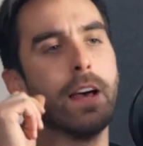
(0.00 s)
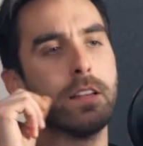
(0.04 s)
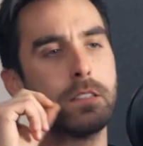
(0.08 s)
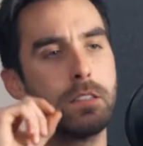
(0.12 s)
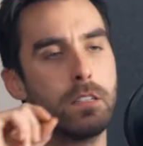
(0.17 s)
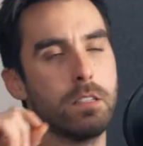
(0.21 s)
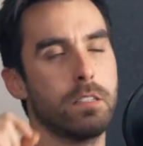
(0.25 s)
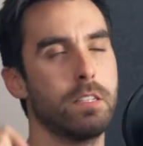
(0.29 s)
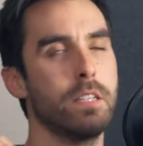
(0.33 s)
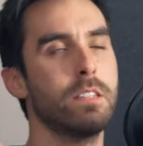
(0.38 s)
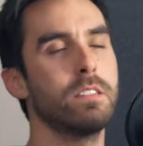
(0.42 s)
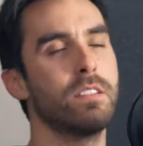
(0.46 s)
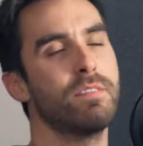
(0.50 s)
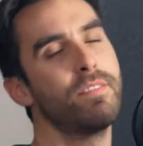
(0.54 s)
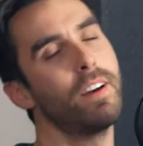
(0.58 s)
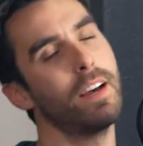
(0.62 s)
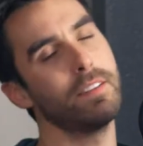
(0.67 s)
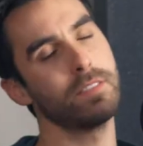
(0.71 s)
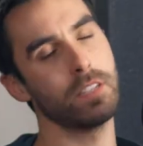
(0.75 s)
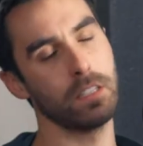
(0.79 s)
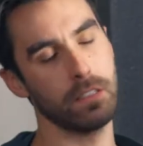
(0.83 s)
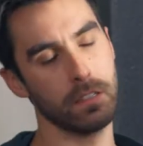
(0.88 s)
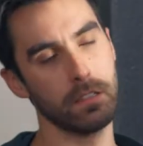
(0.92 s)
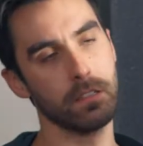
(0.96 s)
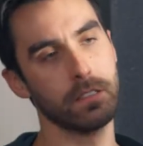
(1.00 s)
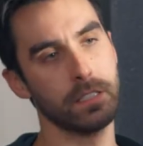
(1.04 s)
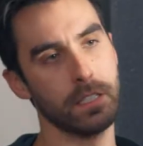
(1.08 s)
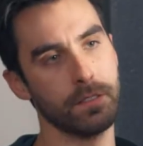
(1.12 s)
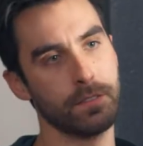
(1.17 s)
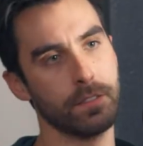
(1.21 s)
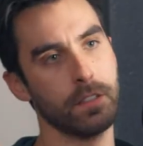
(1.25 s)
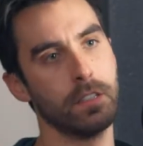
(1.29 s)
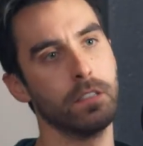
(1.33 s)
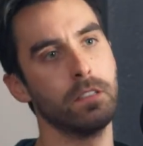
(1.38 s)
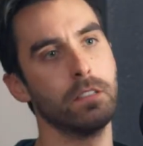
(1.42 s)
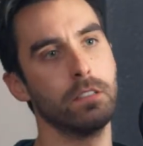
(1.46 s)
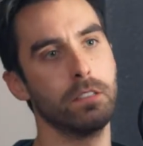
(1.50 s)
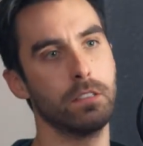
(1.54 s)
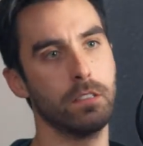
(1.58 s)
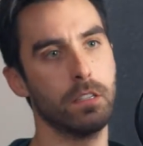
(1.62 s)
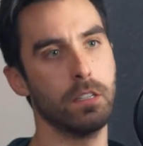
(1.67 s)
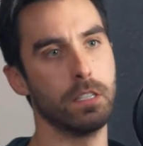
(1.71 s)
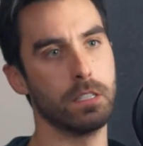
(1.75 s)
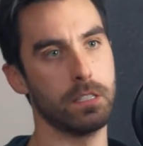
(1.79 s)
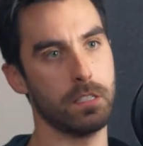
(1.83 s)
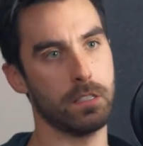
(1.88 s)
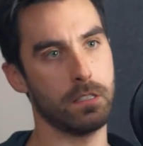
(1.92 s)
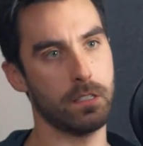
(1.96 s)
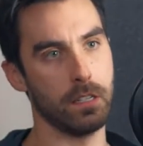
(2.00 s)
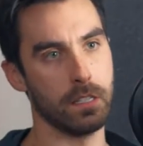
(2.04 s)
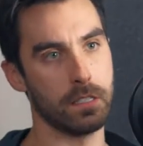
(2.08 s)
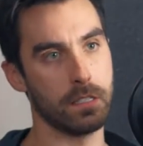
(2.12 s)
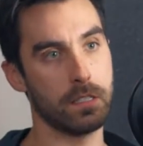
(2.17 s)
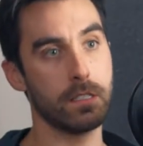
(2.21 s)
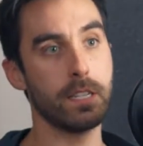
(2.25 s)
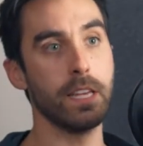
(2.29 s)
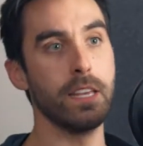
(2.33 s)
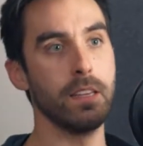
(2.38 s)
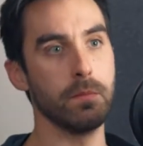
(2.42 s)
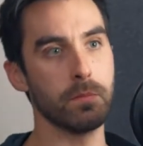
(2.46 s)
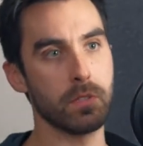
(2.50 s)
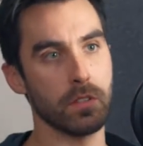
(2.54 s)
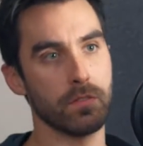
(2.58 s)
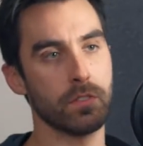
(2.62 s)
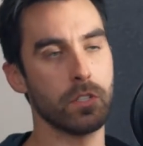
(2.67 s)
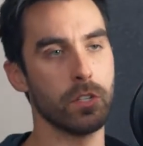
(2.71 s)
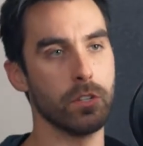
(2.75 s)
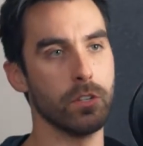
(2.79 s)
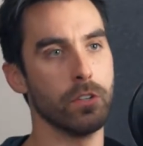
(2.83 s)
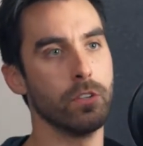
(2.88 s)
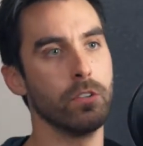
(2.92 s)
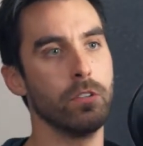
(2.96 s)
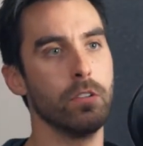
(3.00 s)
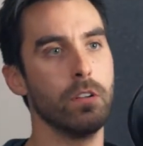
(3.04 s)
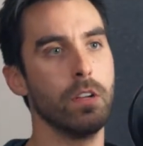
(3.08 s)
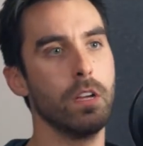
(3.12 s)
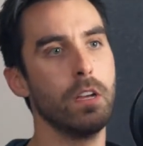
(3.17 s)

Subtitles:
so season 5's a little different. It's teams of 2,